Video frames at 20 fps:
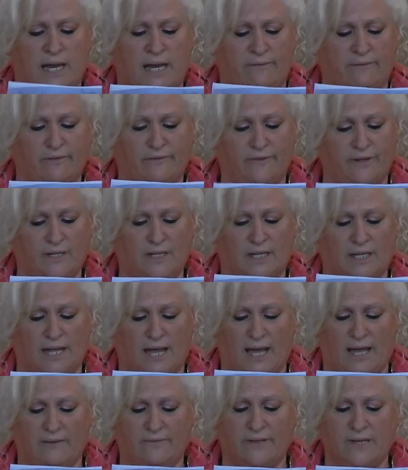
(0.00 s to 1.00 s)
You see, I really
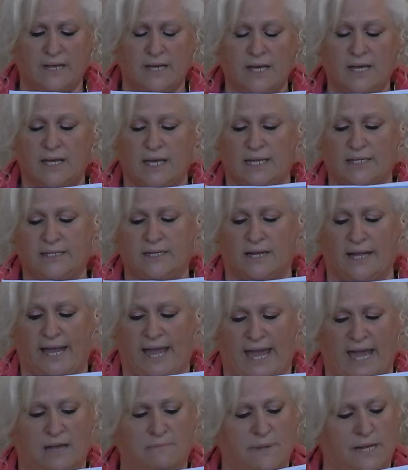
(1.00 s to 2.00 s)
did not ever feel
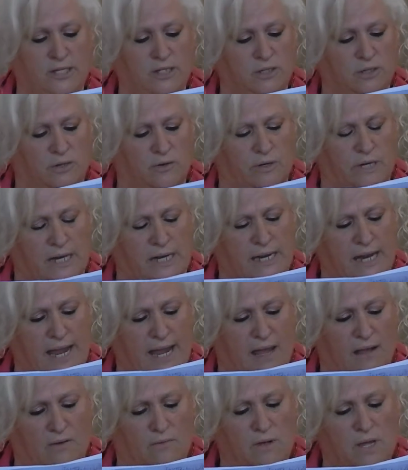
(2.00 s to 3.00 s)
alive until I
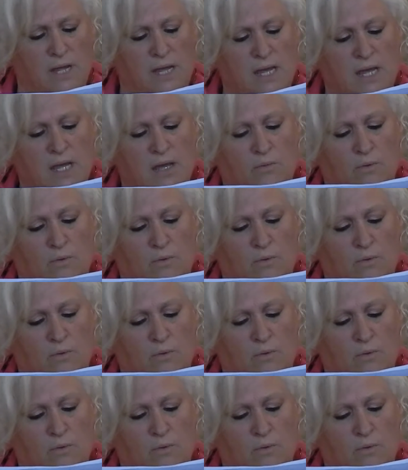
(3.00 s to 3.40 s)
had my children.